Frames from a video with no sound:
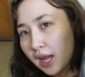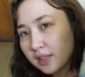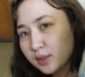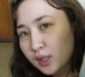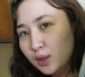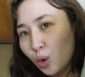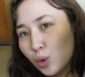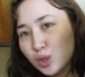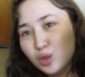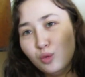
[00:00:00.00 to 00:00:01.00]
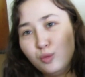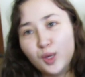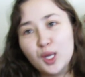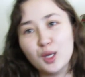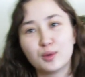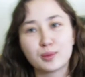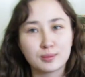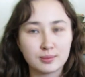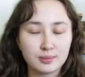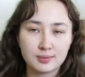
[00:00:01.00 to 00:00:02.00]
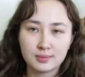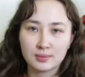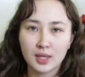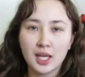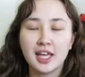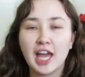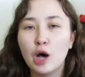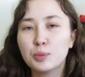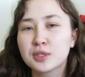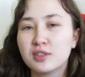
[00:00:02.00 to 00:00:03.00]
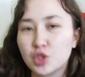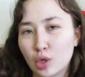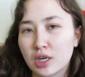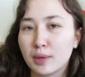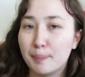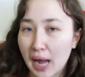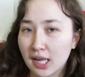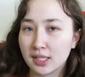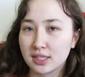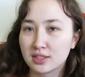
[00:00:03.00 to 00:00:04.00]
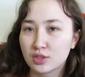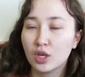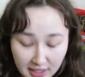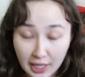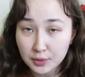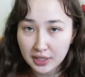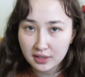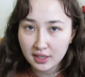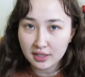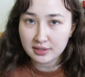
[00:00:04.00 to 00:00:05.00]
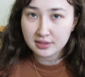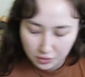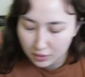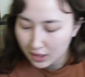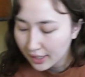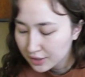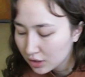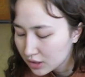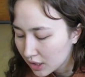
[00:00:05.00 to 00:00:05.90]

That's the dorsal fin. It helps the shark balance. That's what I learned. So then I saw a